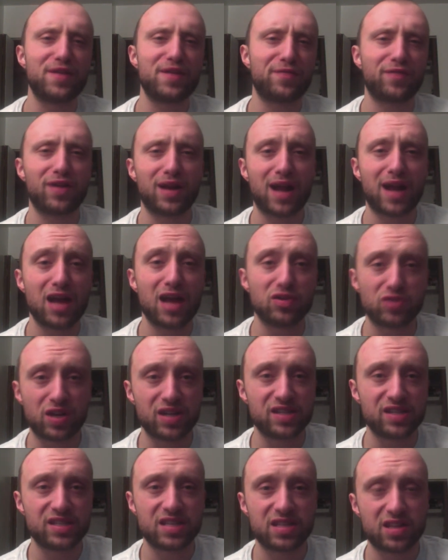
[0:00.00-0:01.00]
for a guy who's going
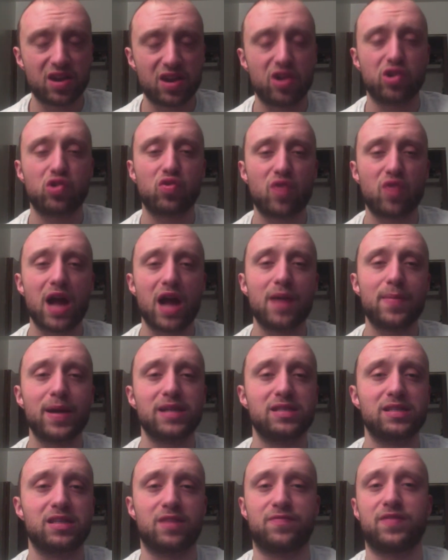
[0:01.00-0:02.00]
to sit there and cry
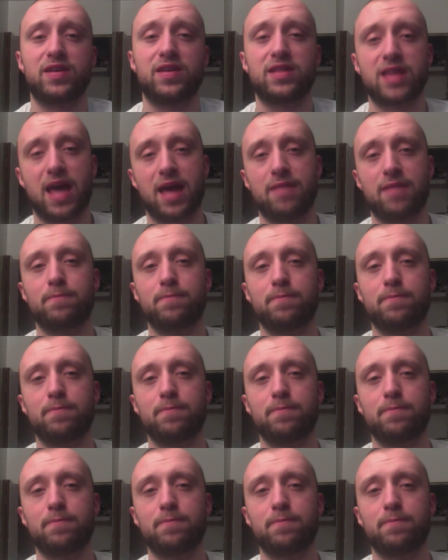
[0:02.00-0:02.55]
about stuff like that?